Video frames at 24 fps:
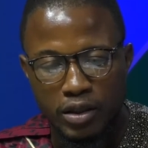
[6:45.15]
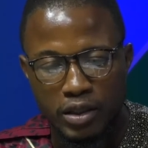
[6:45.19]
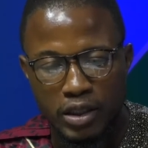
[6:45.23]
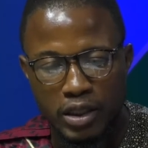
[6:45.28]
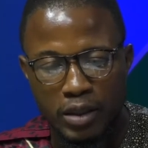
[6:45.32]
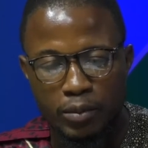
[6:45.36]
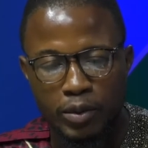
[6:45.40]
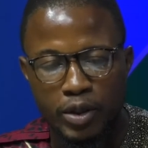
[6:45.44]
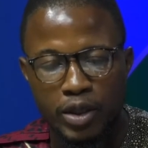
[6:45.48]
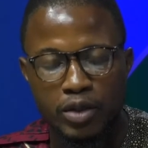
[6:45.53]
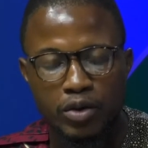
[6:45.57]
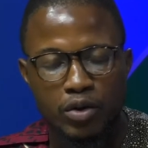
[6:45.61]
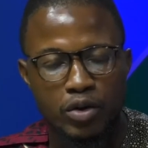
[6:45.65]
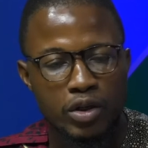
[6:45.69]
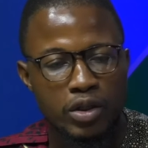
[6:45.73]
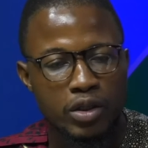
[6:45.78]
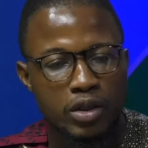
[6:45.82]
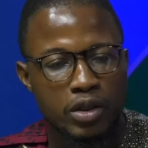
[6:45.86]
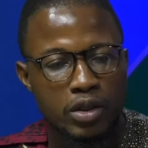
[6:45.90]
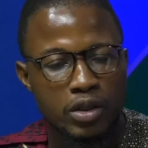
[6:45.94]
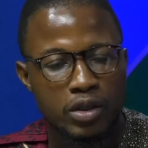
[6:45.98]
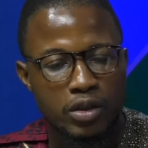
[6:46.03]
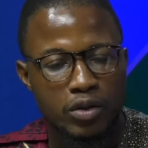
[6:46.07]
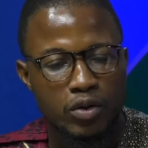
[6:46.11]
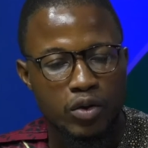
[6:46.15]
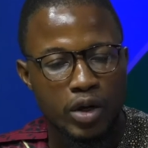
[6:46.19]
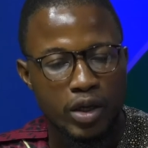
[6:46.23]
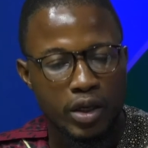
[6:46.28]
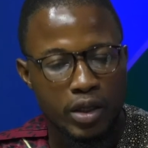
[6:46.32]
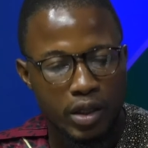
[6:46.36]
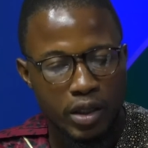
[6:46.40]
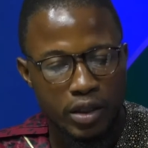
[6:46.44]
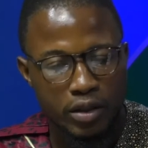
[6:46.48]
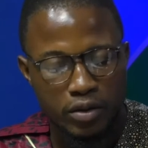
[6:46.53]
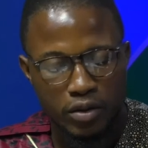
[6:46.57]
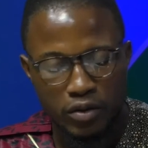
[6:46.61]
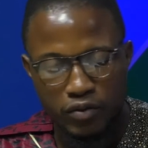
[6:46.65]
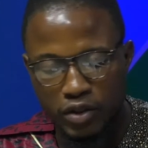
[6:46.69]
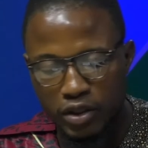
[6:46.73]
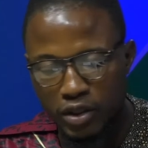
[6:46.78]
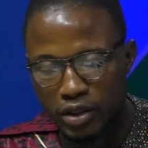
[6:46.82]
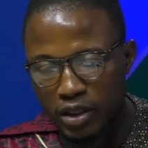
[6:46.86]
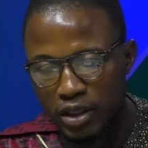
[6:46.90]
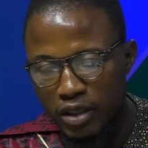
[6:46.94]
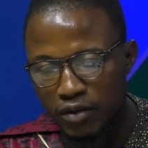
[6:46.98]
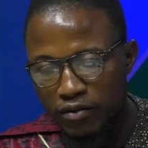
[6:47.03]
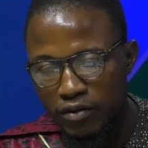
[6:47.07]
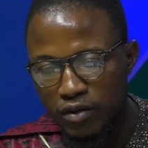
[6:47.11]
debate on the content of the
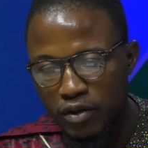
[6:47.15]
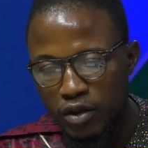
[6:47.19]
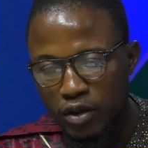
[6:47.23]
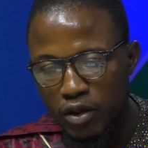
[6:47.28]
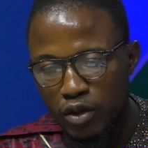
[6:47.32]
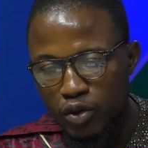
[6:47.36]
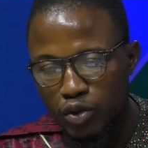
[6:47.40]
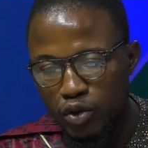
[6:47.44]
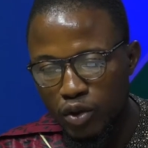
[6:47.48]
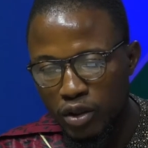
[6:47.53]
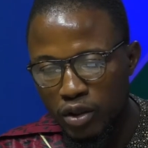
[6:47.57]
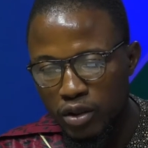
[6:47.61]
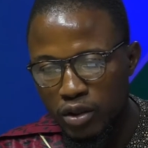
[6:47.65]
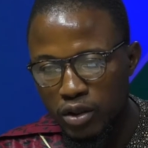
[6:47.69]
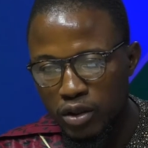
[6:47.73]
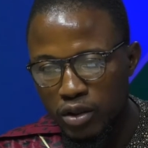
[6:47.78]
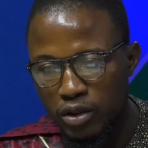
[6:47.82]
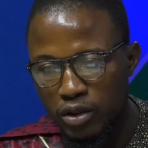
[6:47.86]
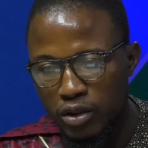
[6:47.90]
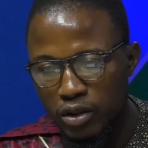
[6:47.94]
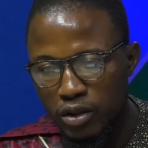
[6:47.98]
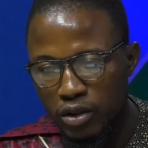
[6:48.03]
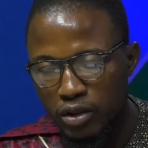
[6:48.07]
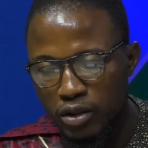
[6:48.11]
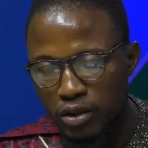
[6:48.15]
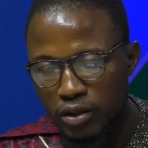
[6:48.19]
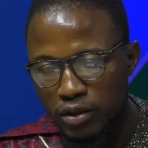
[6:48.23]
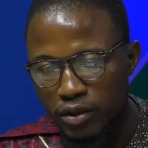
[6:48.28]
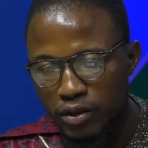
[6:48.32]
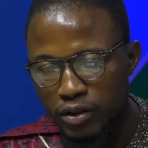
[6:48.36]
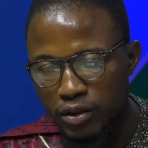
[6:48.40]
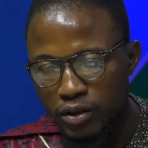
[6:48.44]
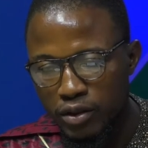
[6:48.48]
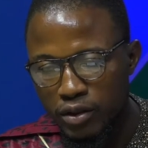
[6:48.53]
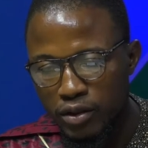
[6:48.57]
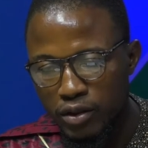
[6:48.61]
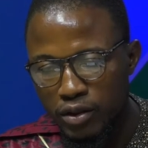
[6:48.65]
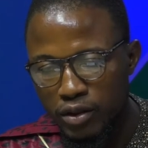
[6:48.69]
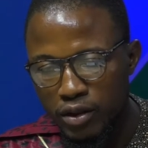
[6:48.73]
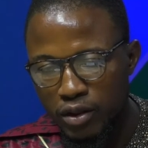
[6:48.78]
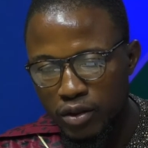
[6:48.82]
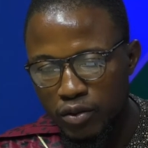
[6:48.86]
draft so it it it it it,